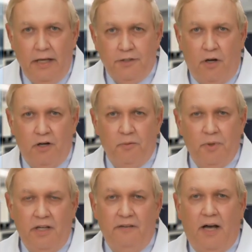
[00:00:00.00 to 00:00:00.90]
it's hard to
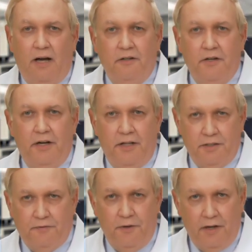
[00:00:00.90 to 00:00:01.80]
believe how good it
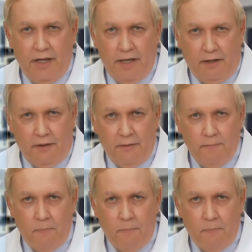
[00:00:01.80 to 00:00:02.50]
is for your health.